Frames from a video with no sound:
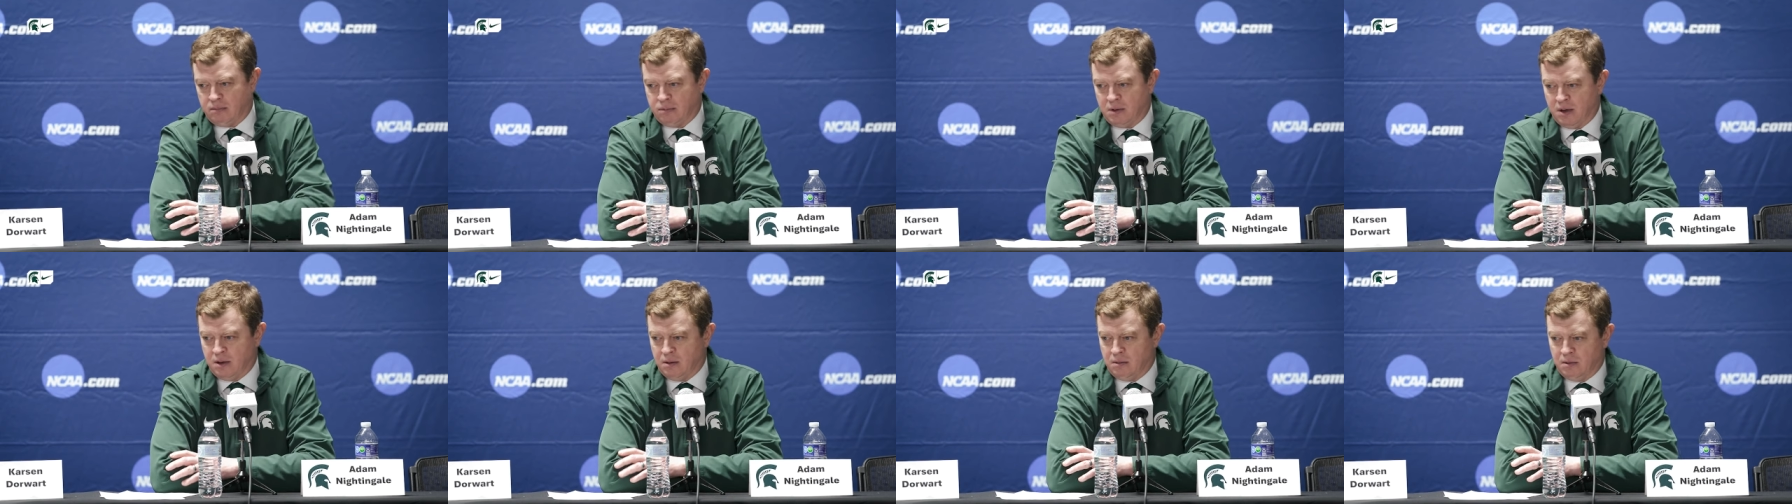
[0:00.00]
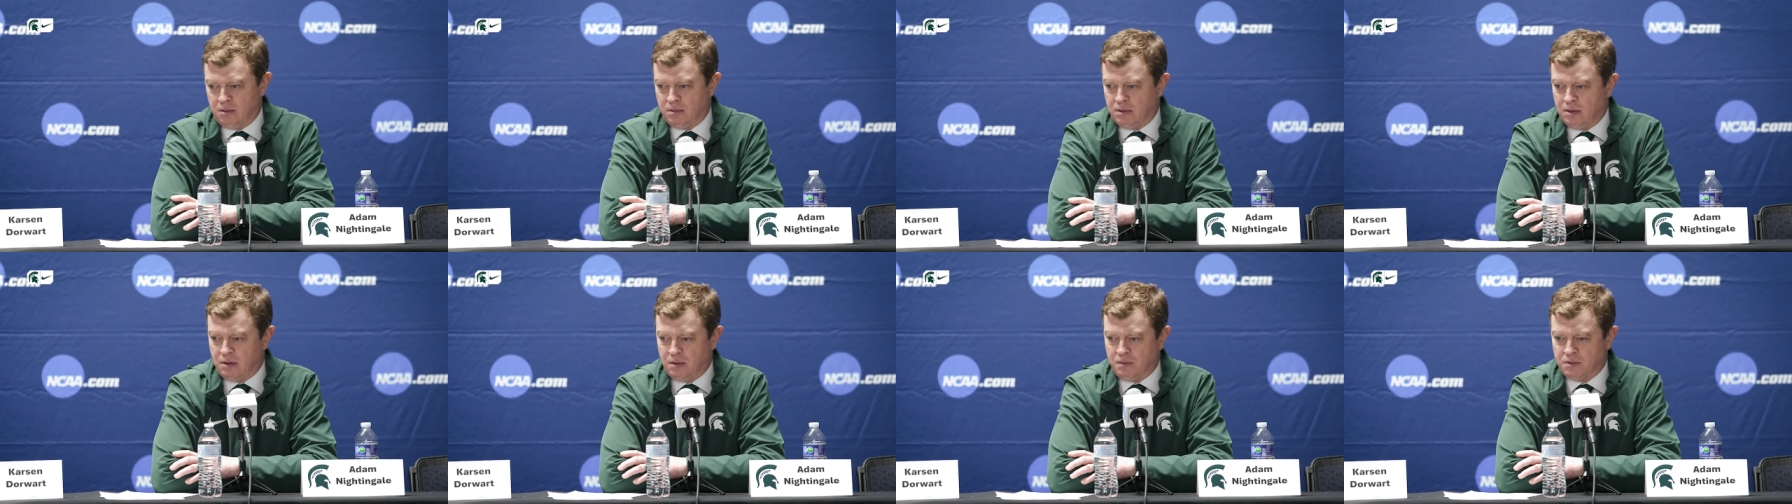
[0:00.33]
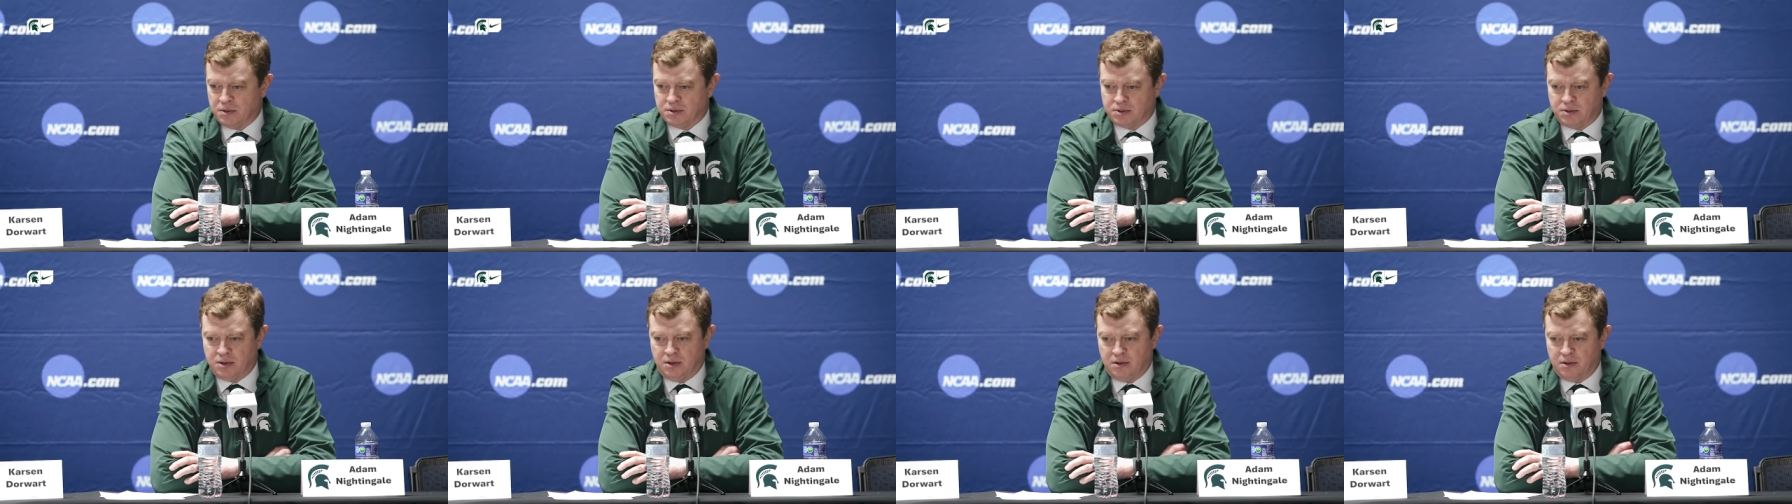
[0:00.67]
there
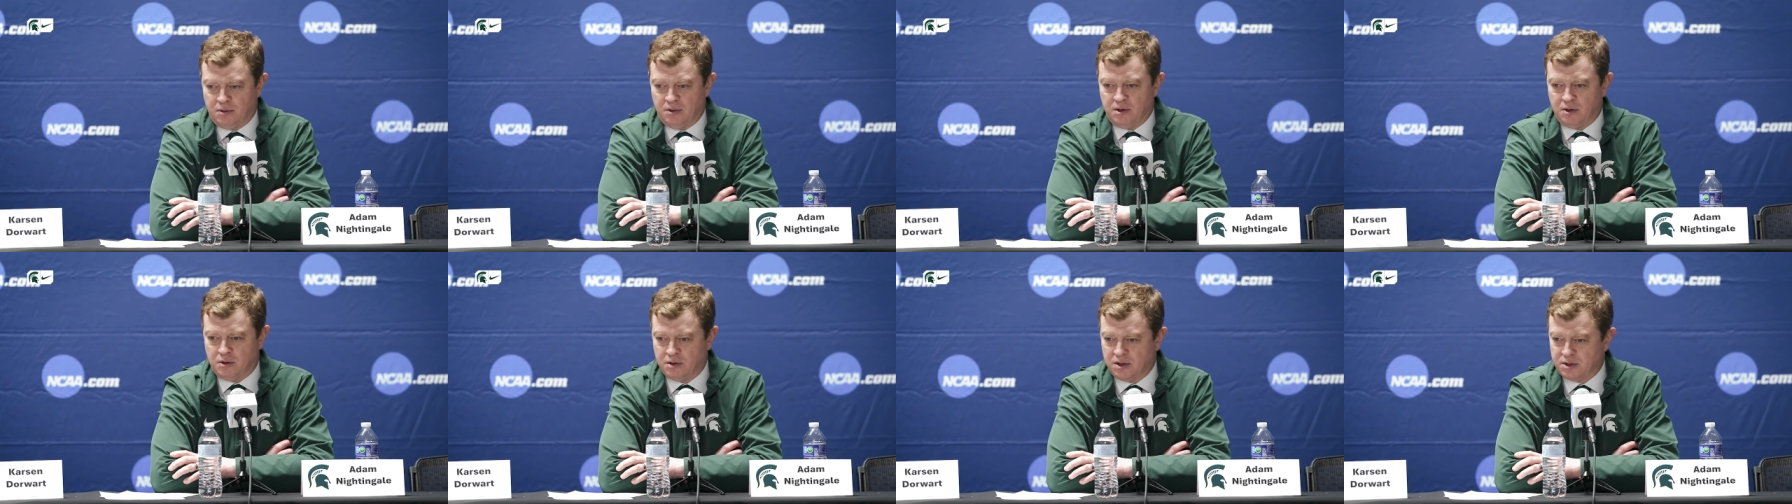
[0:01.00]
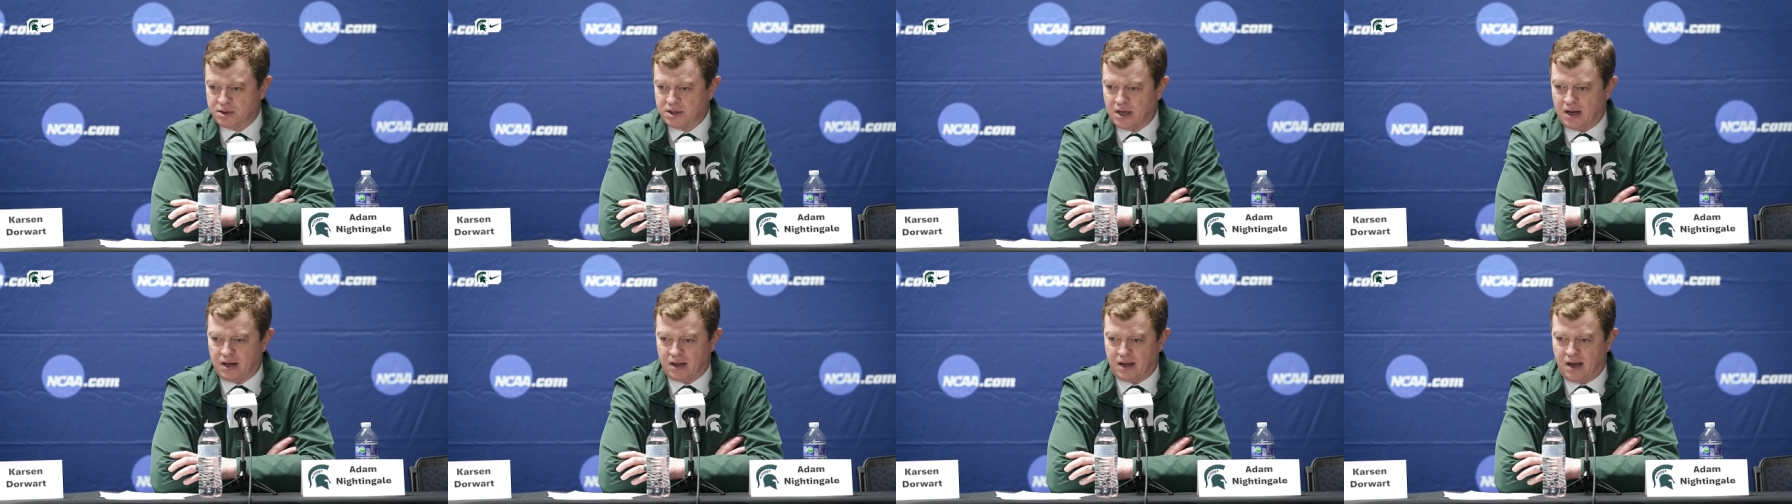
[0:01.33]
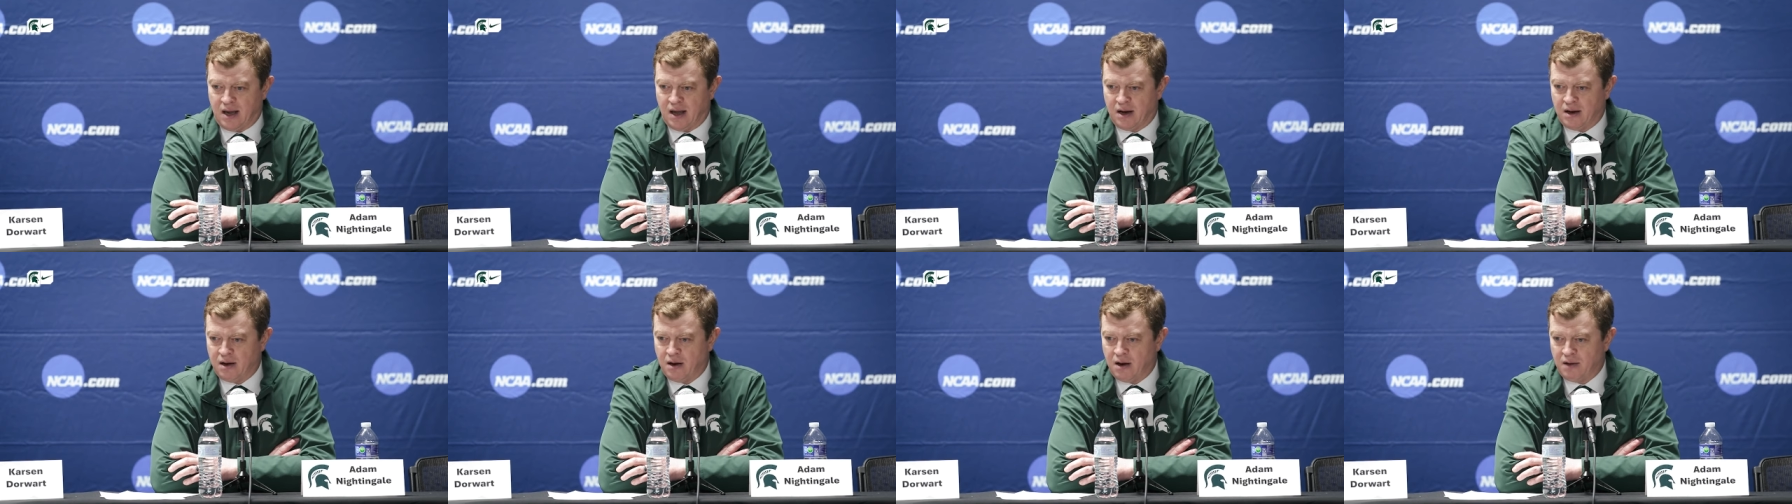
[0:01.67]
was you could have shot a
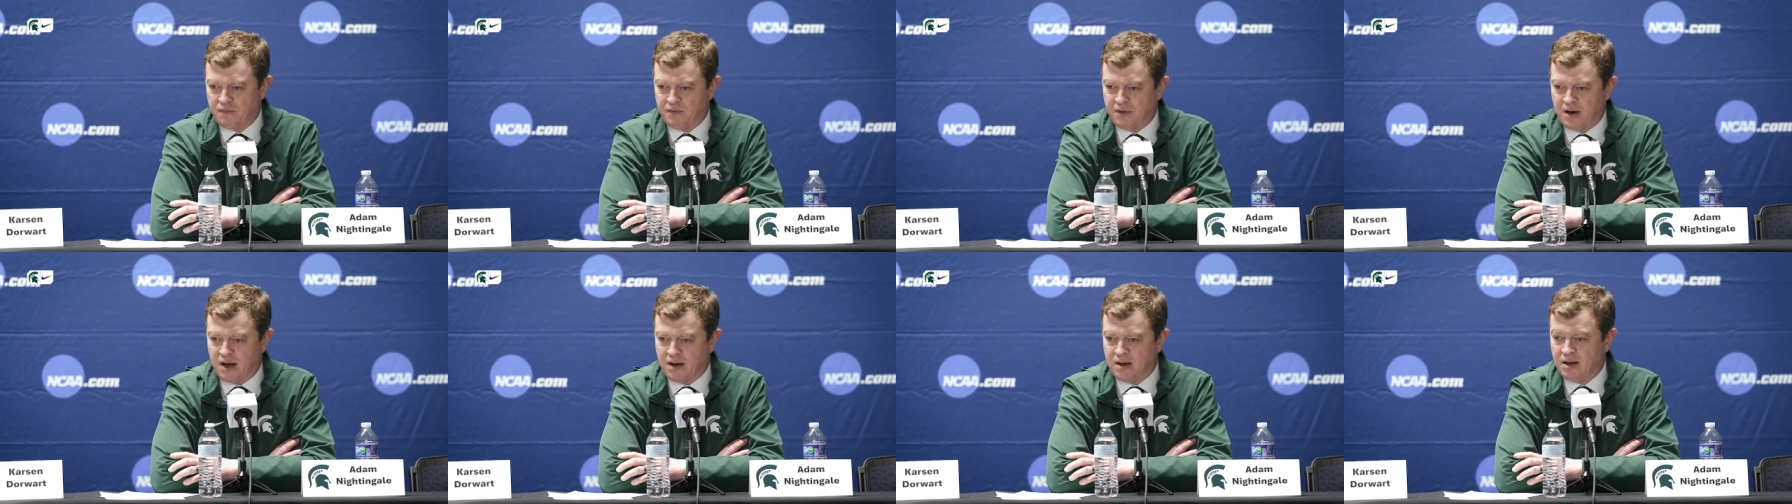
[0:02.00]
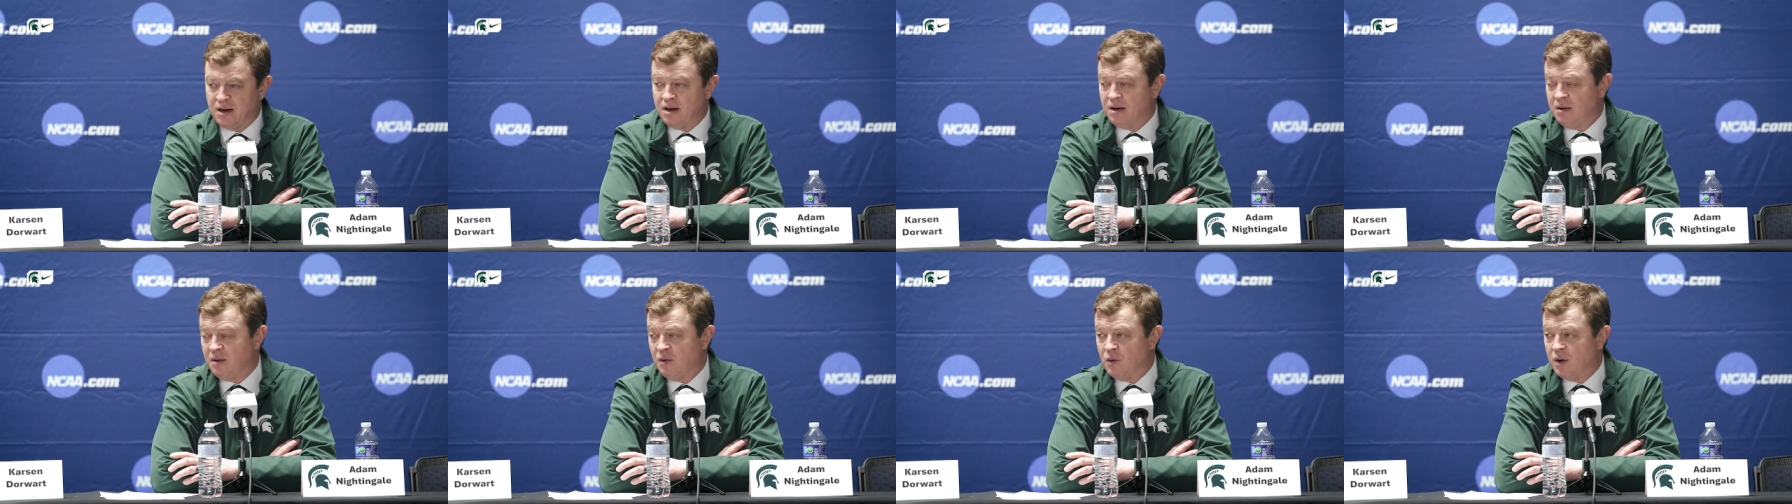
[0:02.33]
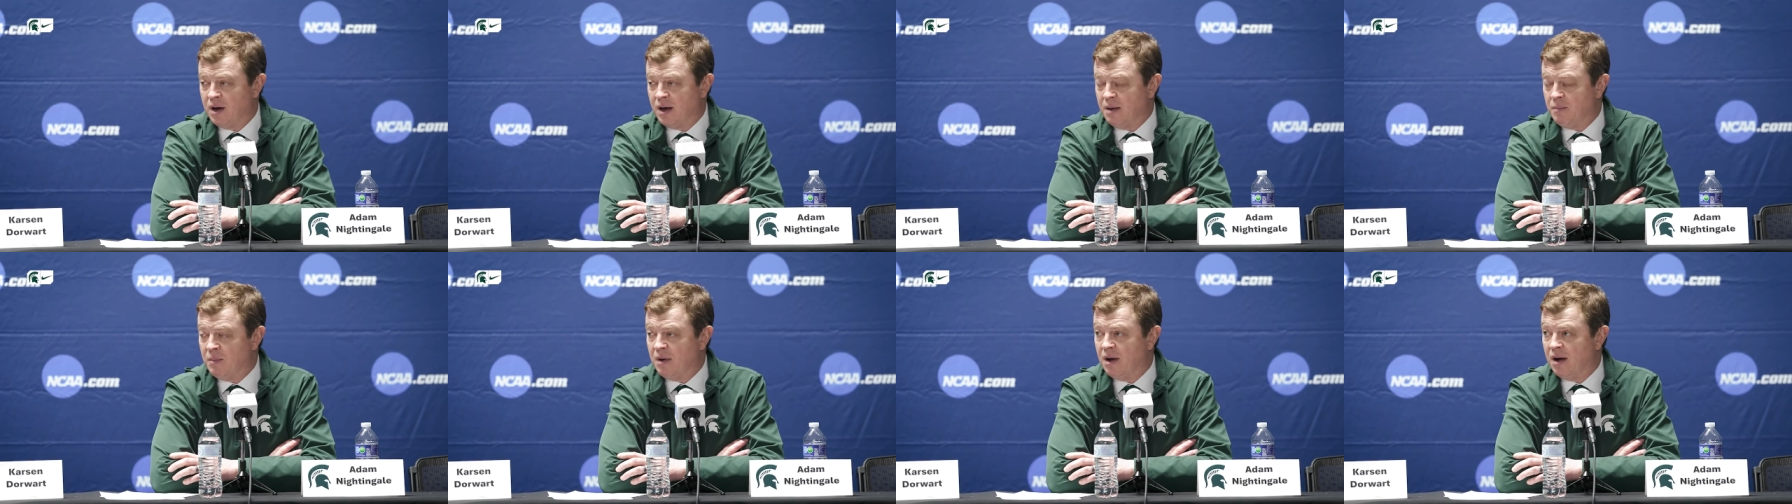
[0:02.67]
cannon off and not hit
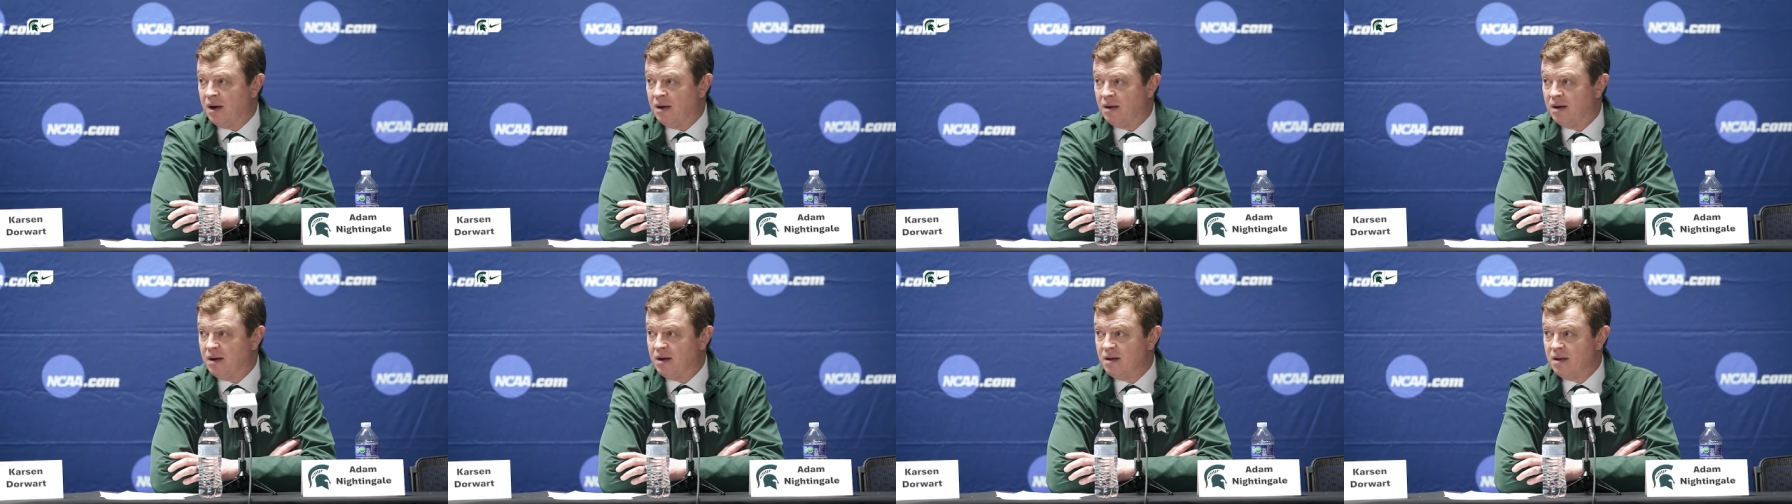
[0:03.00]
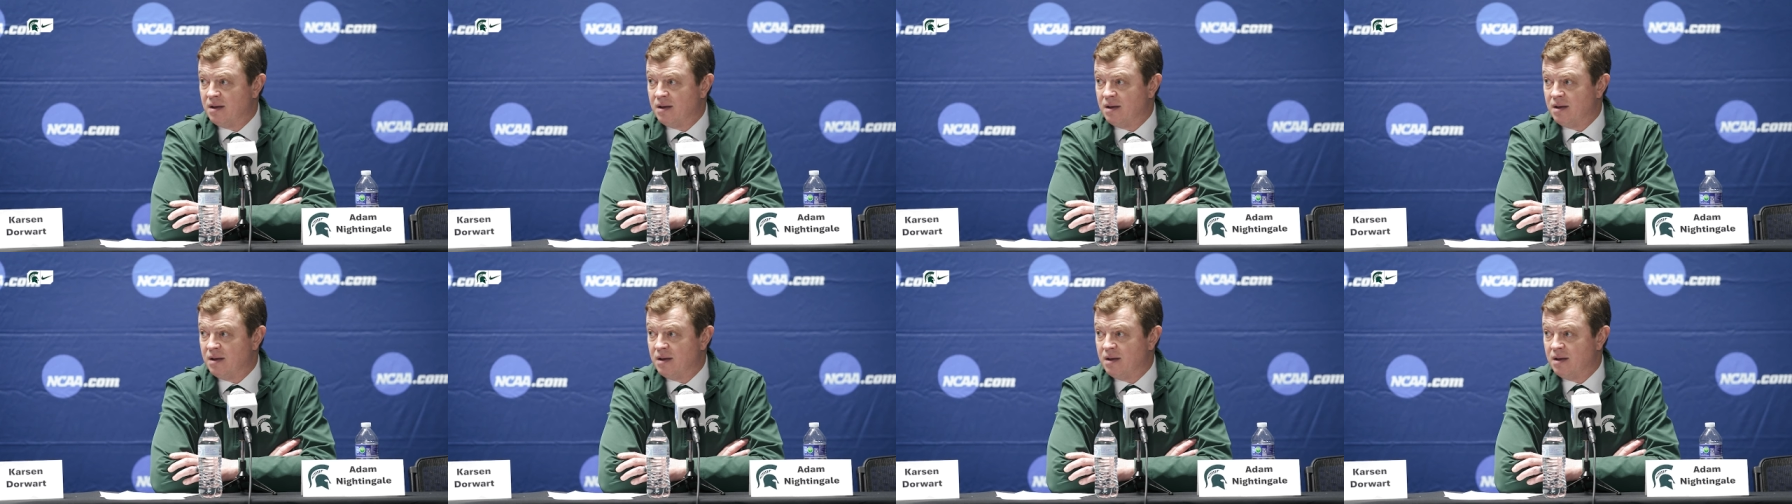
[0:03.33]
anyone at Munn.